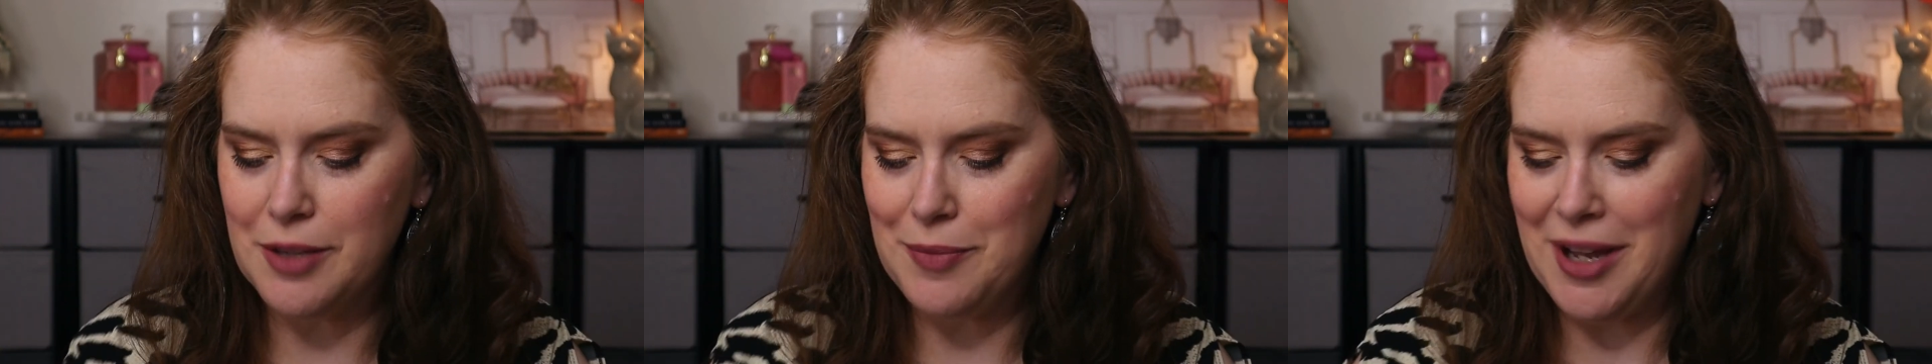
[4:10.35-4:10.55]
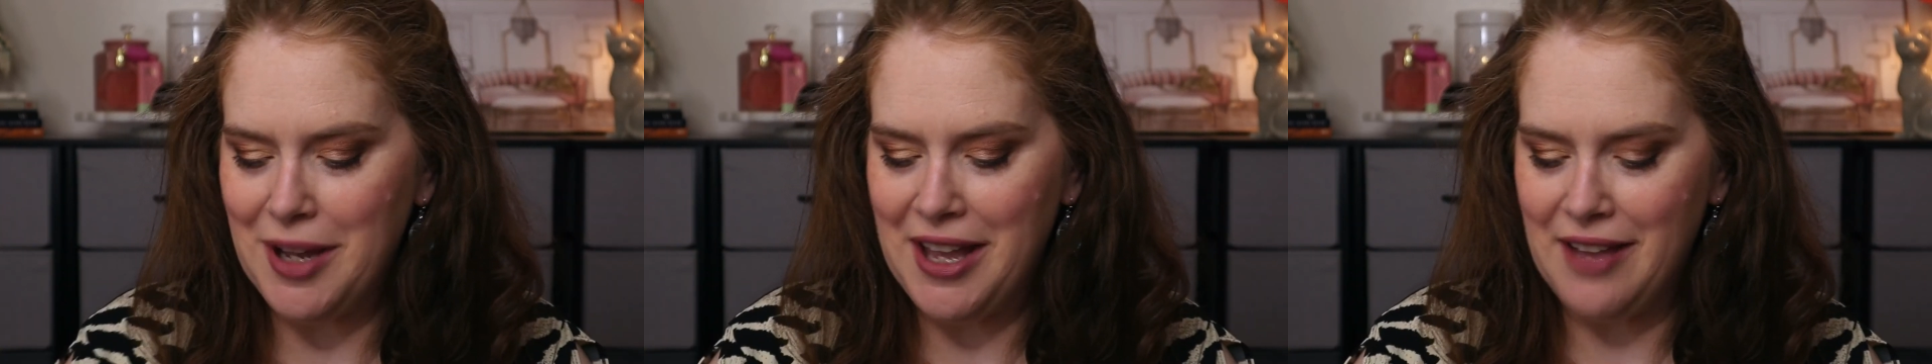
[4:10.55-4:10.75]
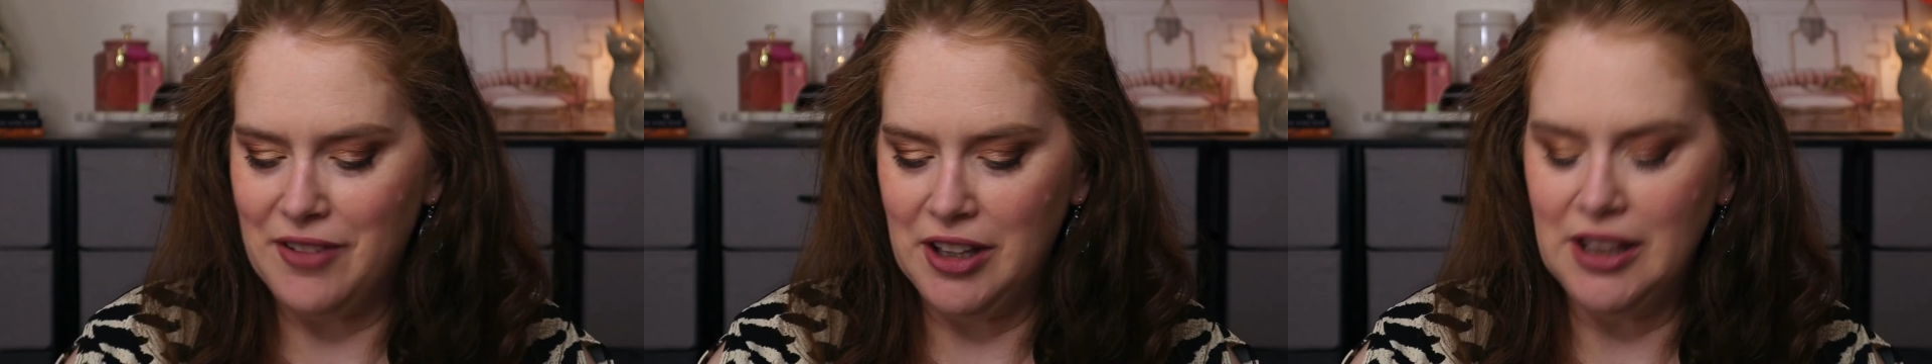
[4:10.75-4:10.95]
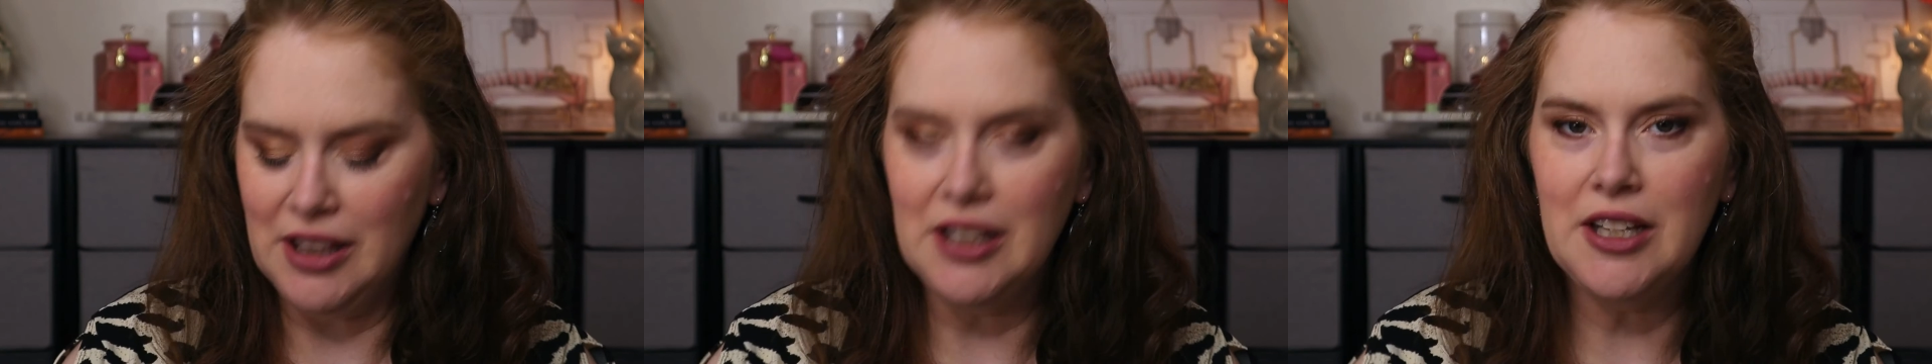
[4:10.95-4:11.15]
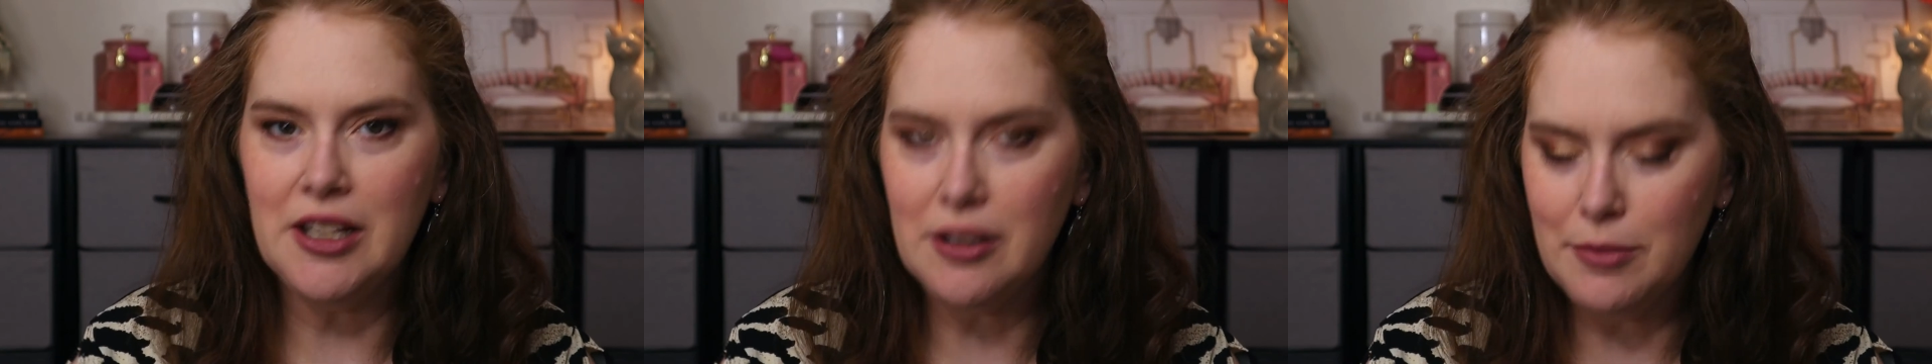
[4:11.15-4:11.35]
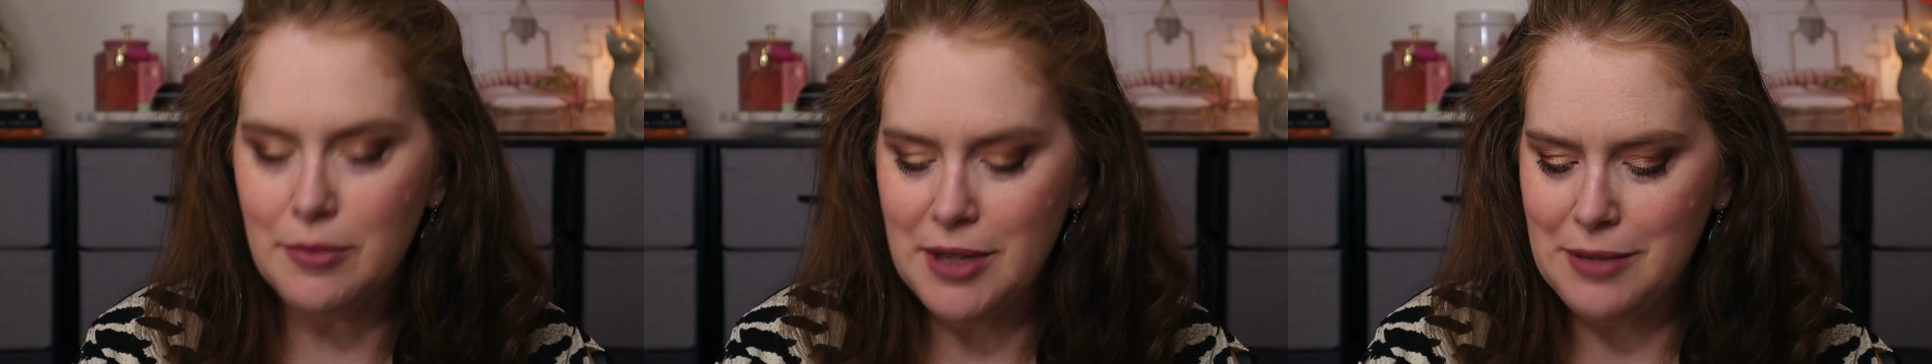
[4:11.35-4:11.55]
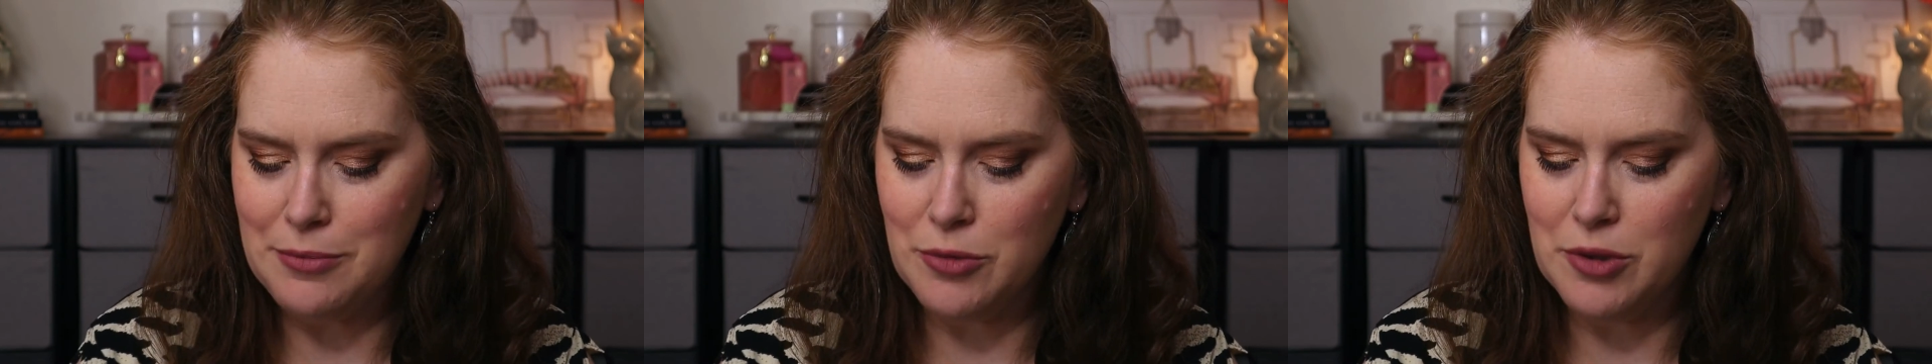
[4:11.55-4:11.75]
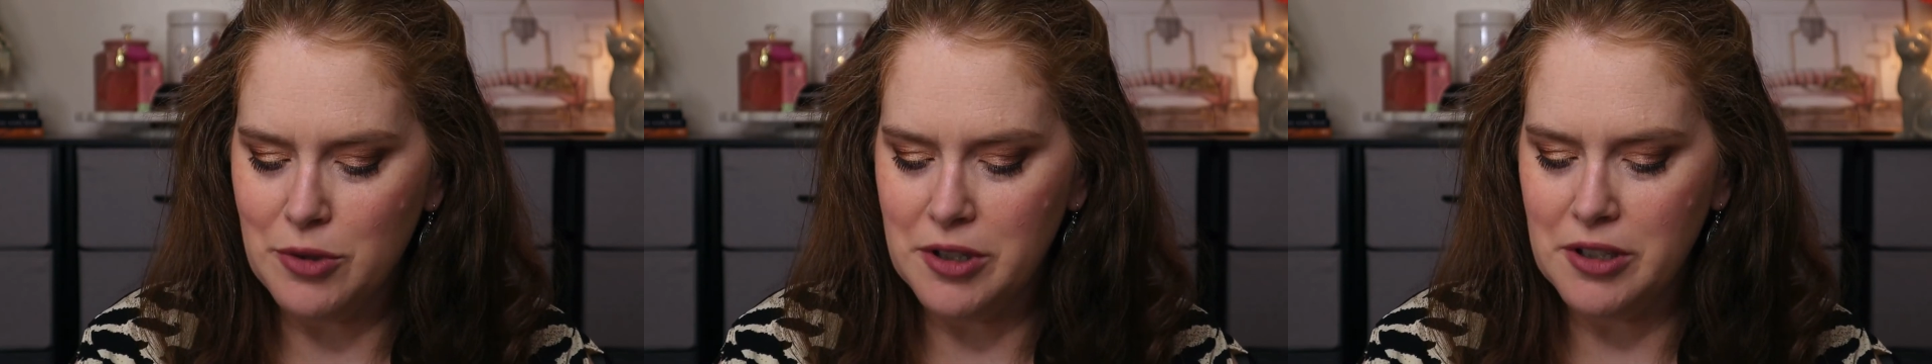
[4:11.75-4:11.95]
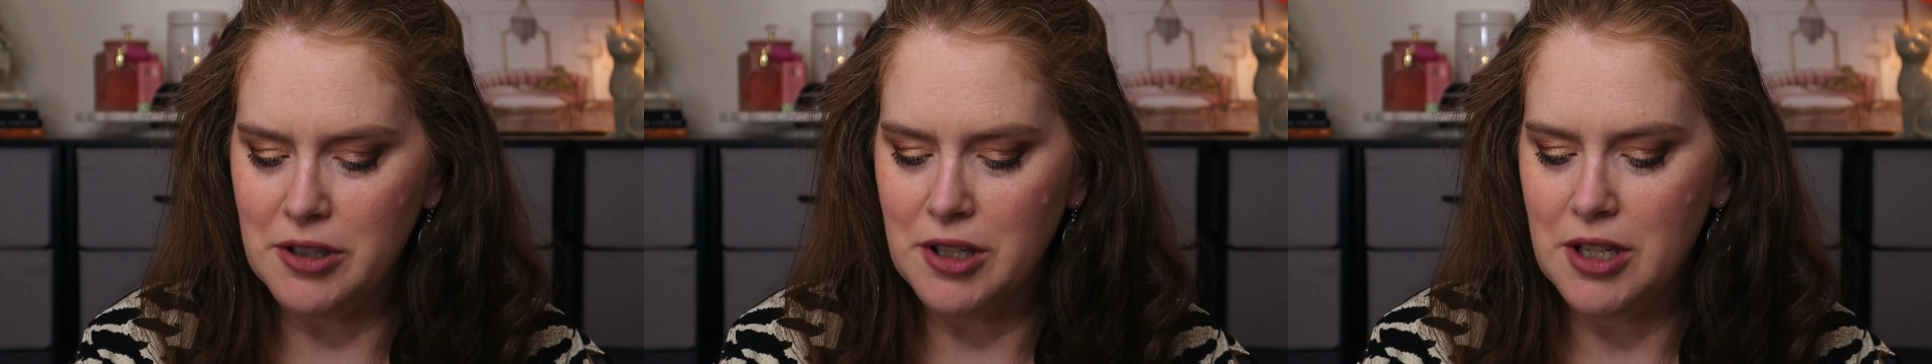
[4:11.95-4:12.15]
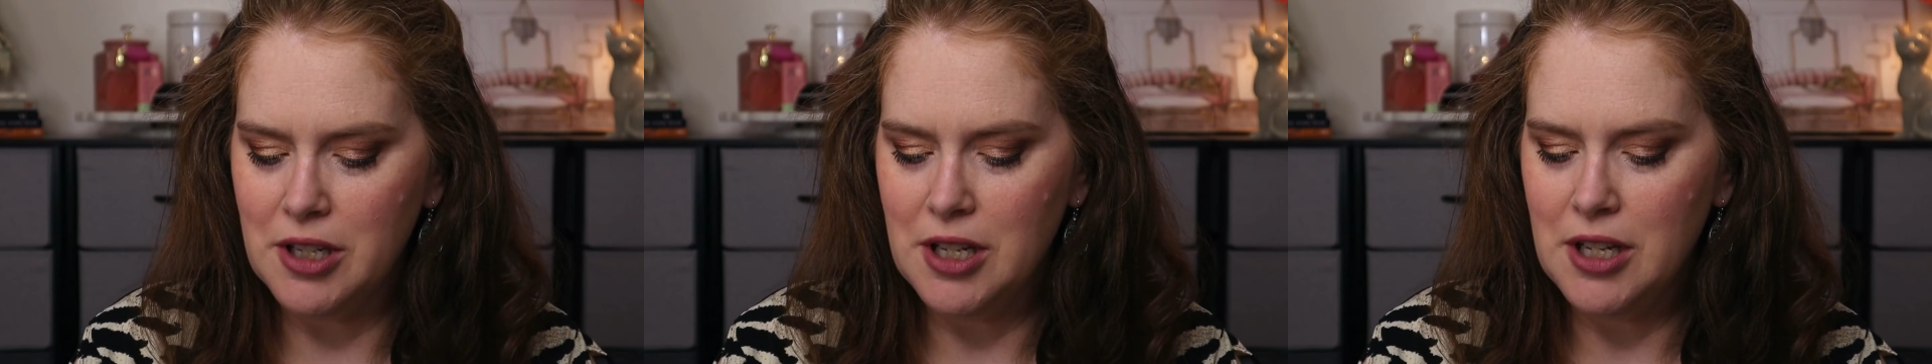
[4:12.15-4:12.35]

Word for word: up might have a little bit more